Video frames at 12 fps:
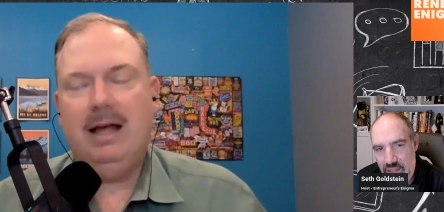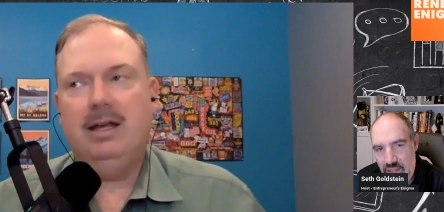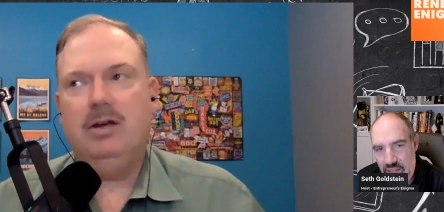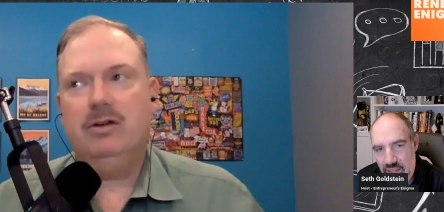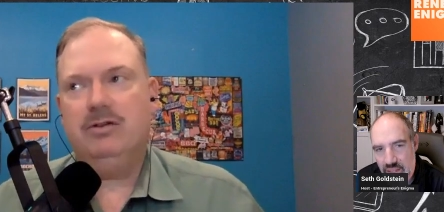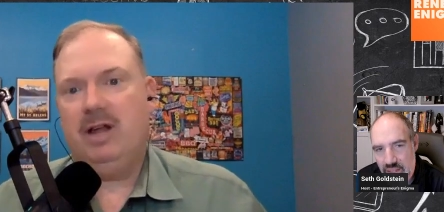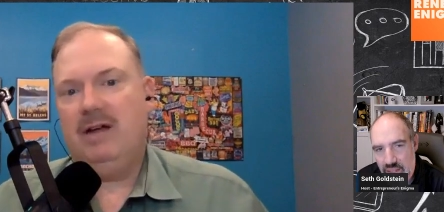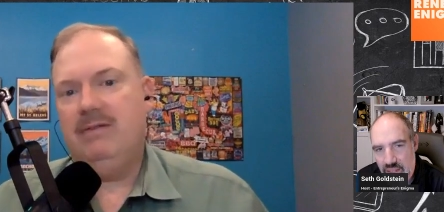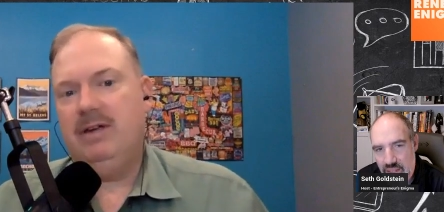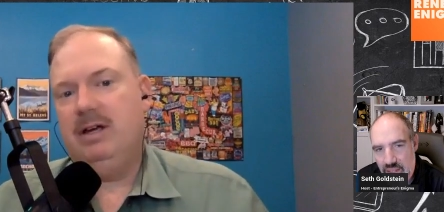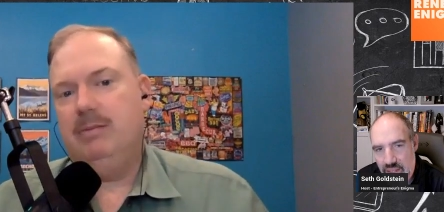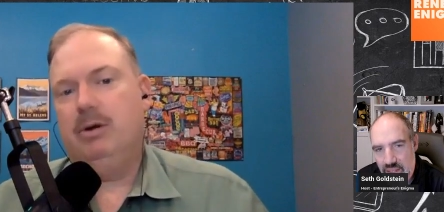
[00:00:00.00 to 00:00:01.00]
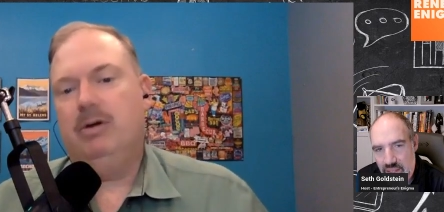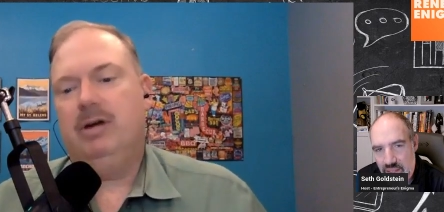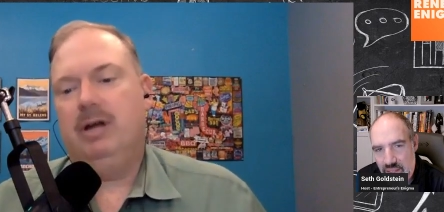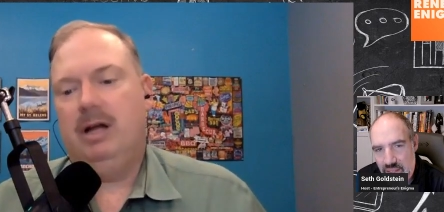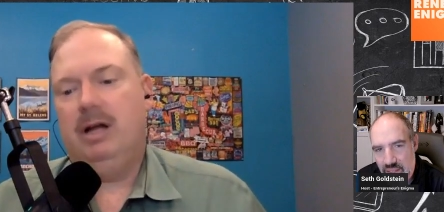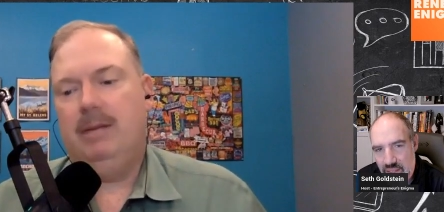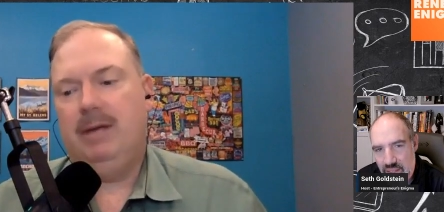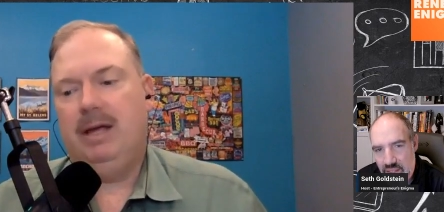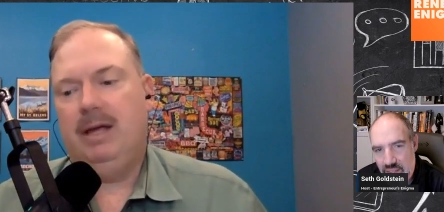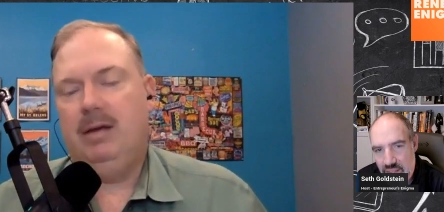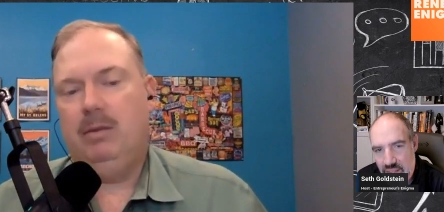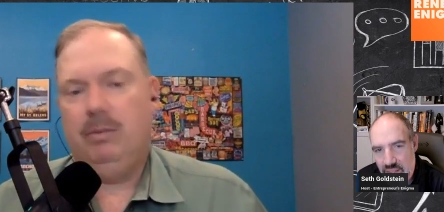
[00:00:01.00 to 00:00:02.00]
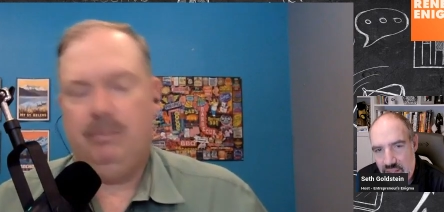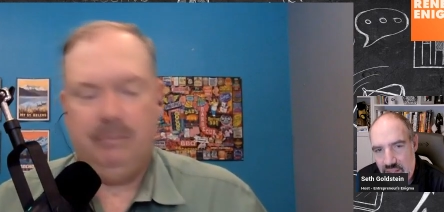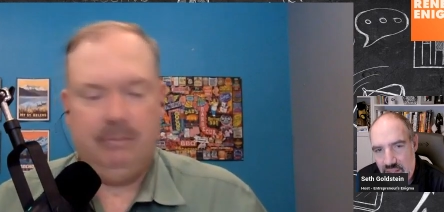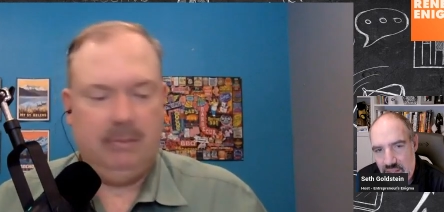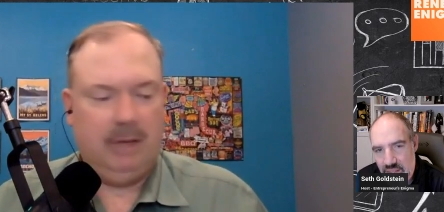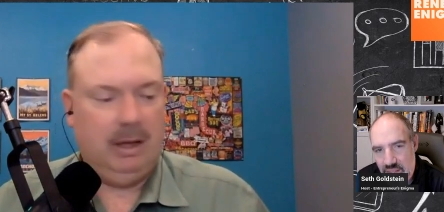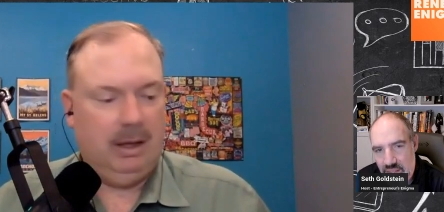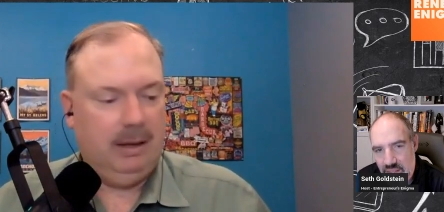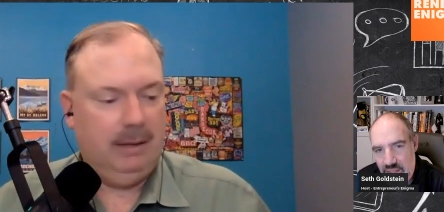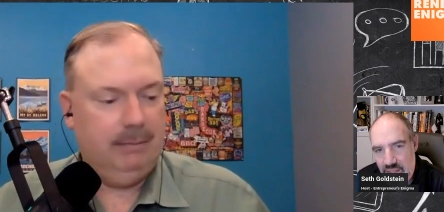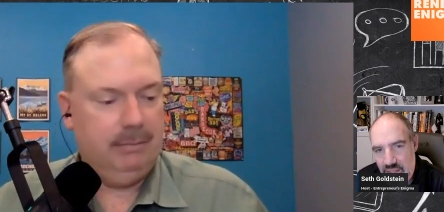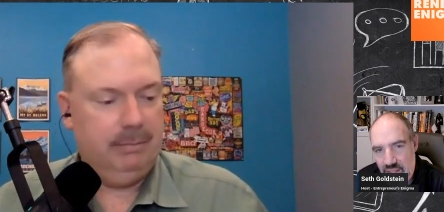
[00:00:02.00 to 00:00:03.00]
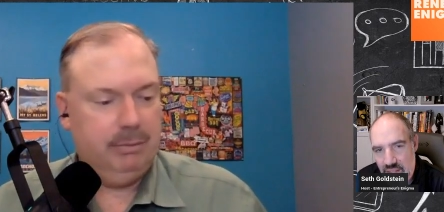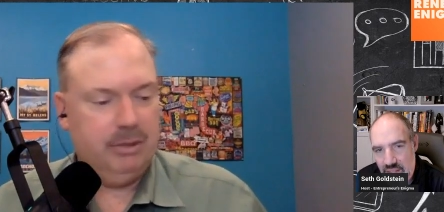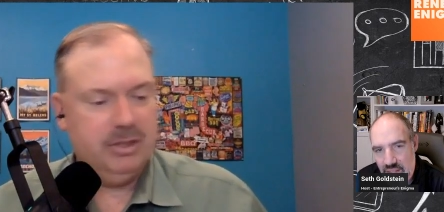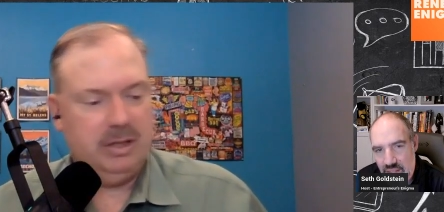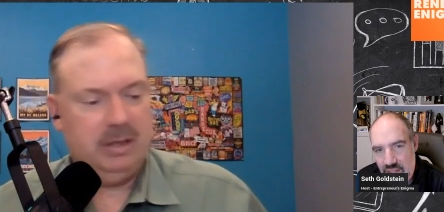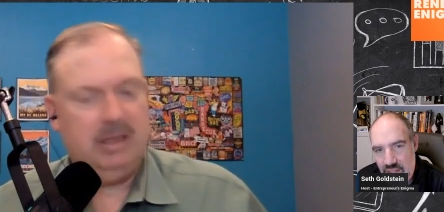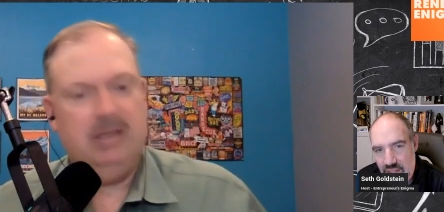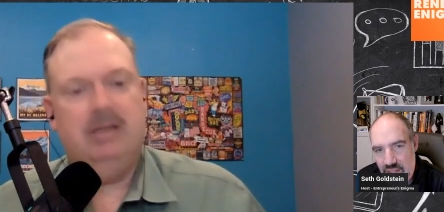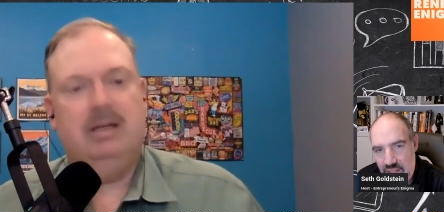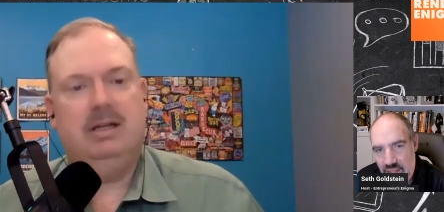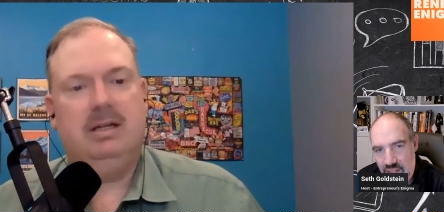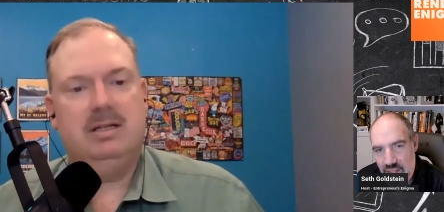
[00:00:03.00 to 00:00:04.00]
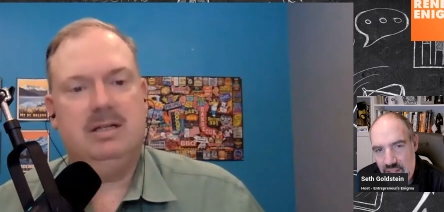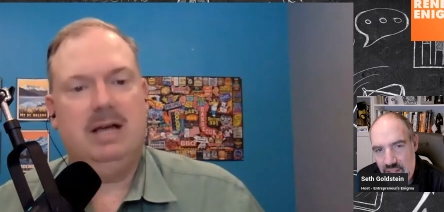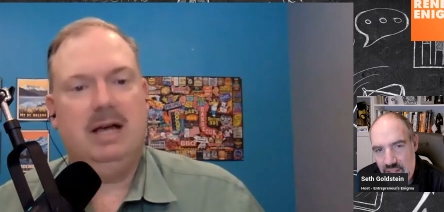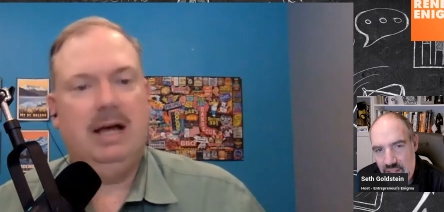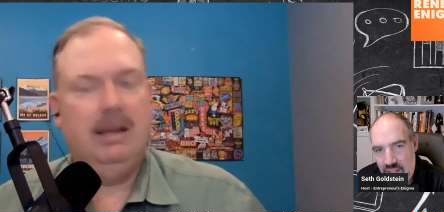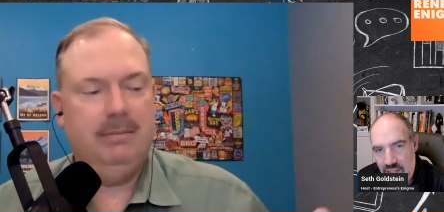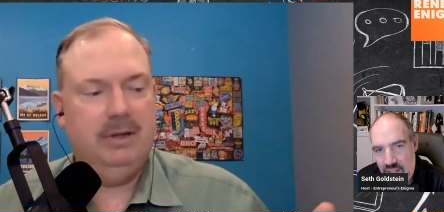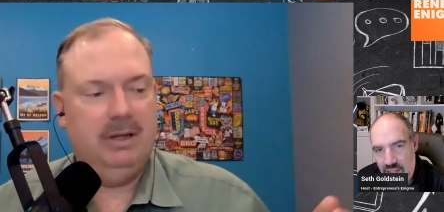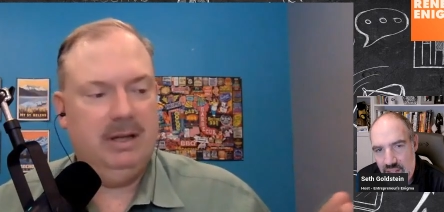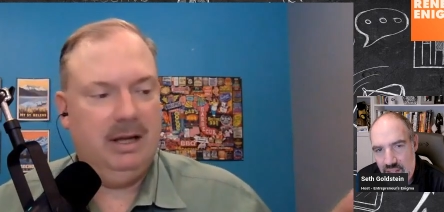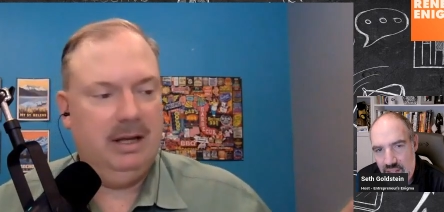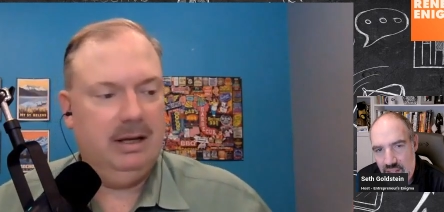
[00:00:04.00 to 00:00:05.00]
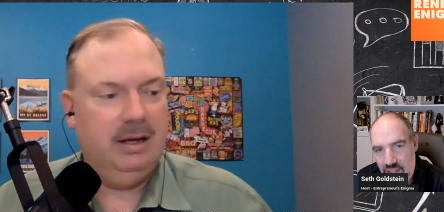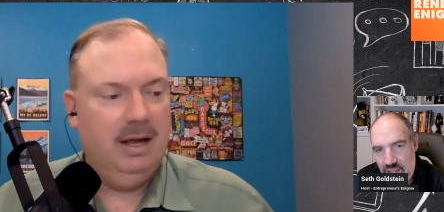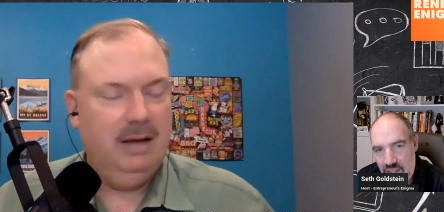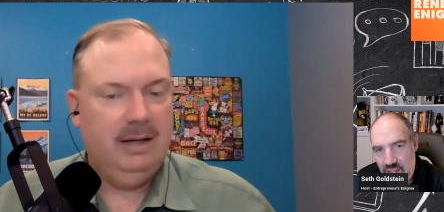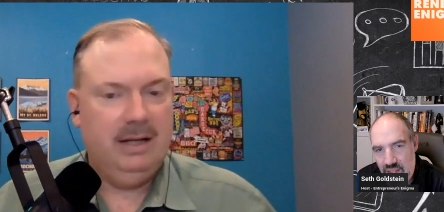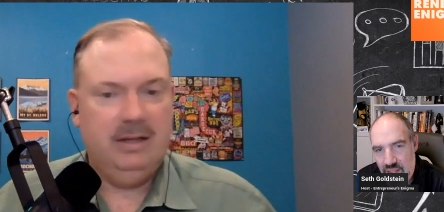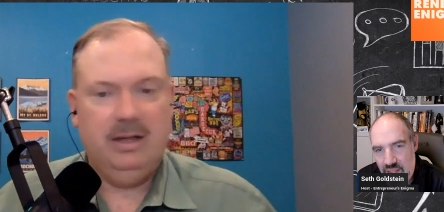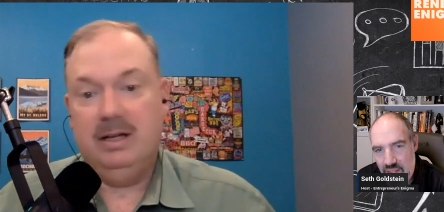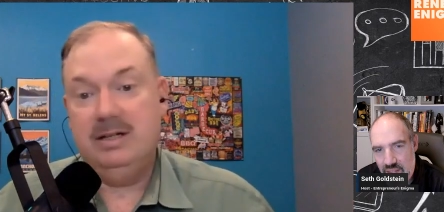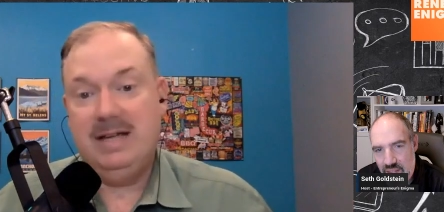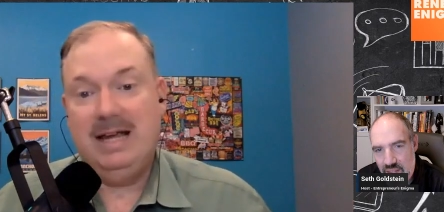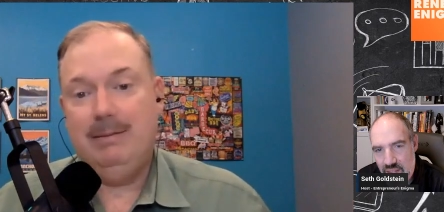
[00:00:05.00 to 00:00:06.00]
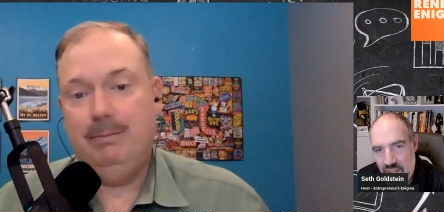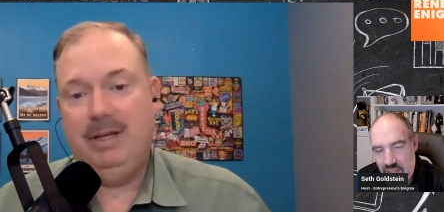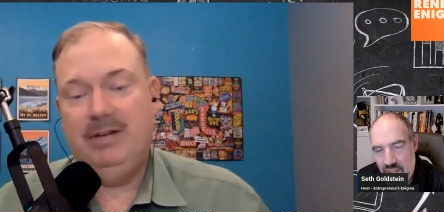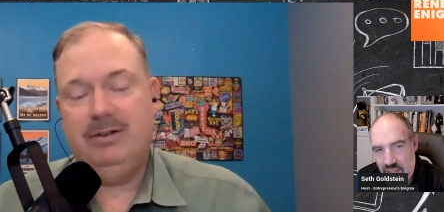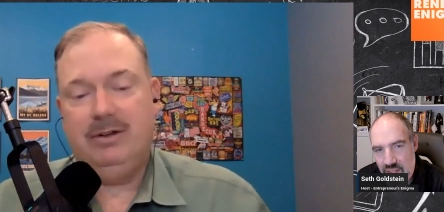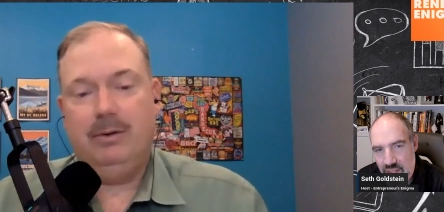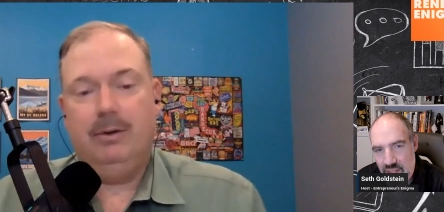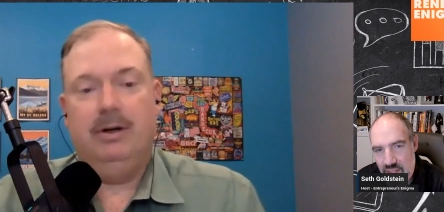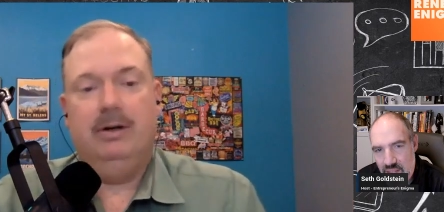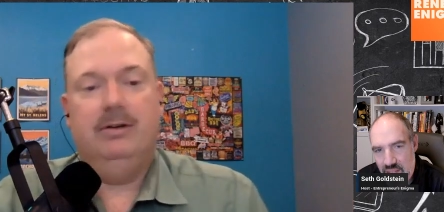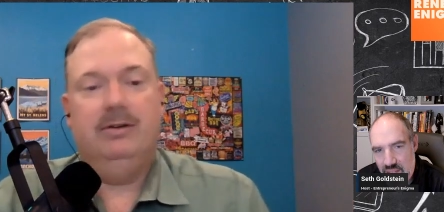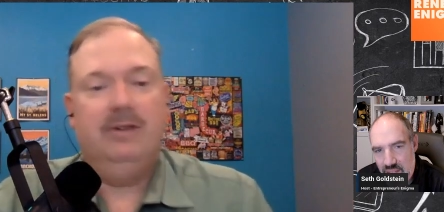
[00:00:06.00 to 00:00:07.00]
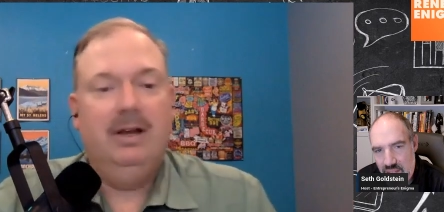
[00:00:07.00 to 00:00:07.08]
Speaker 1: Yugoslavia had broken up, and um, President Clinton at the time had they'd done the Dayton Peace Accords.